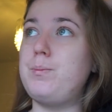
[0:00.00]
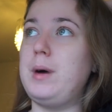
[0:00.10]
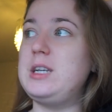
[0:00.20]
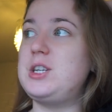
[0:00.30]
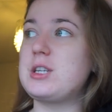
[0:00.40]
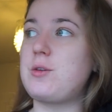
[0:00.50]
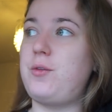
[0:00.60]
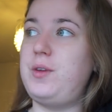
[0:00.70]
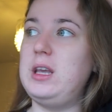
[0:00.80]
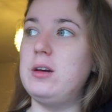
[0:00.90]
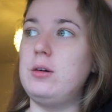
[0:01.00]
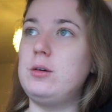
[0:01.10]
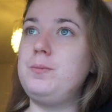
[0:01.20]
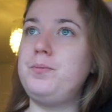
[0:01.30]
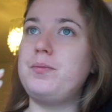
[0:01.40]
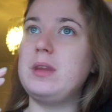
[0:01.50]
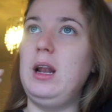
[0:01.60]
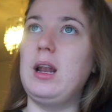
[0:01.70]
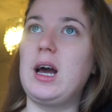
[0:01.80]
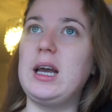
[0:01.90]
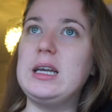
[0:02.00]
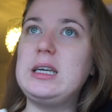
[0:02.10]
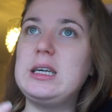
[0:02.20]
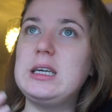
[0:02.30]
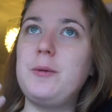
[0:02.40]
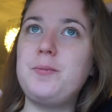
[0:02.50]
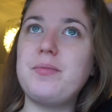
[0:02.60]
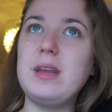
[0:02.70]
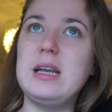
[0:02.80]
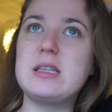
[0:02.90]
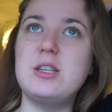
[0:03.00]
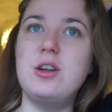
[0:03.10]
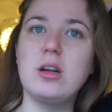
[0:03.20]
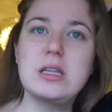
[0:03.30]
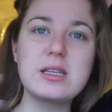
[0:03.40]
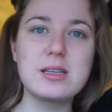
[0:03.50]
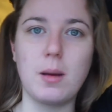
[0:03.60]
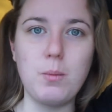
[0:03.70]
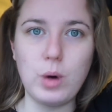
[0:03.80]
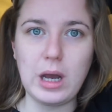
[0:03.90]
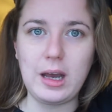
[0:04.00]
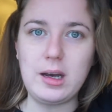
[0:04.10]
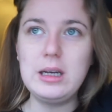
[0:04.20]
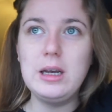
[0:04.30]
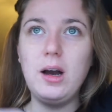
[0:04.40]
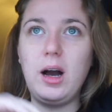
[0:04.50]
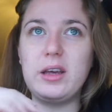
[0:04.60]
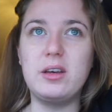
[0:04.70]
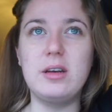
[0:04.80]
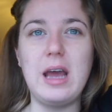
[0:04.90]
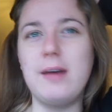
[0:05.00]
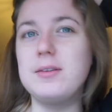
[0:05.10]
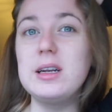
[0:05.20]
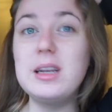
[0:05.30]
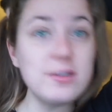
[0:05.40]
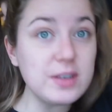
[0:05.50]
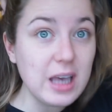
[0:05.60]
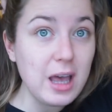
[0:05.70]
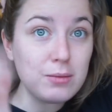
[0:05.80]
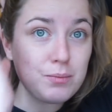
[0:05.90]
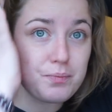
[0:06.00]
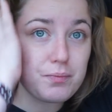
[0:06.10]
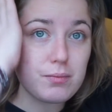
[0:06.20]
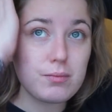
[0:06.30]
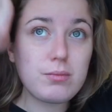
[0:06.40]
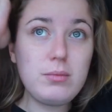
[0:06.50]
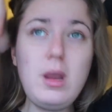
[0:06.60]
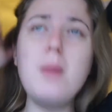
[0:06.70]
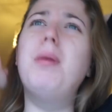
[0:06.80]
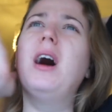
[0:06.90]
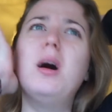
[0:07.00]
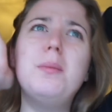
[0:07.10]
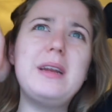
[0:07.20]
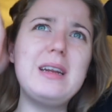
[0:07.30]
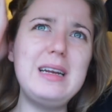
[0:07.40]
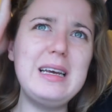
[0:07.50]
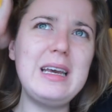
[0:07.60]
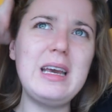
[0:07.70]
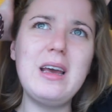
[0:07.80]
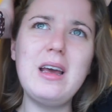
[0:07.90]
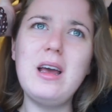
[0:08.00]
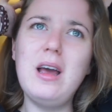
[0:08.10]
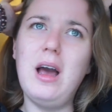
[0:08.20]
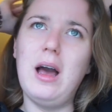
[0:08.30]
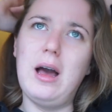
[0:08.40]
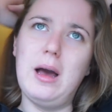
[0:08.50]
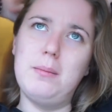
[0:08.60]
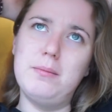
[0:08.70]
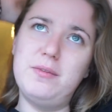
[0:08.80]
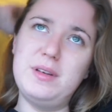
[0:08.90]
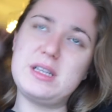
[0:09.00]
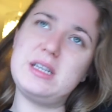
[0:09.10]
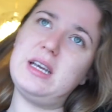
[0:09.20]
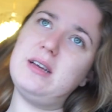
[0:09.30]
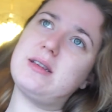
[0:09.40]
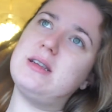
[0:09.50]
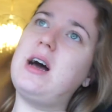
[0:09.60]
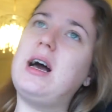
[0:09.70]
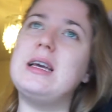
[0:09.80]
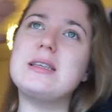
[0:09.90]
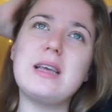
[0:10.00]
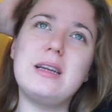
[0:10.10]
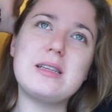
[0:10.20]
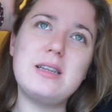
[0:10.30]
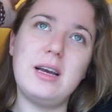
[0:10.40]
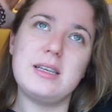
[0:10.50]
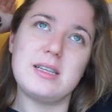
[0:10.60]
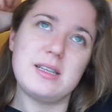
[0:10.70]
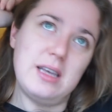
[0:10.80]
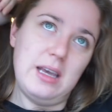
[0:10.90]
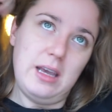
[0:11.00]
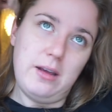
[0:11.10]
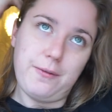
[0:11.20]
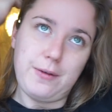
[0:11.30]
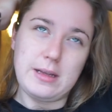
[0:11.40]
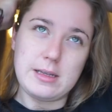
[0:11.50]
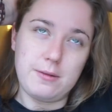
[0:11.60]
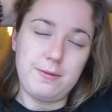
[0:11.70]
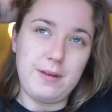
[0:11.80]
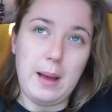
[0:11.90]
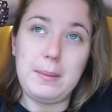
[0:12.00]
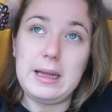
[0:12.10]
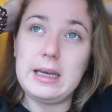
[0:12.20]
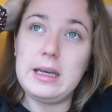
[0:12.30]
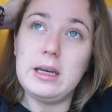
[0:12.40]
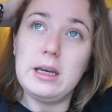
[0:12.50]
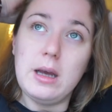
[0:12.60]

But I just feel like it's not somewhere I could ever live again, permanently. Visiting's nice, and it's nice to see friends and family,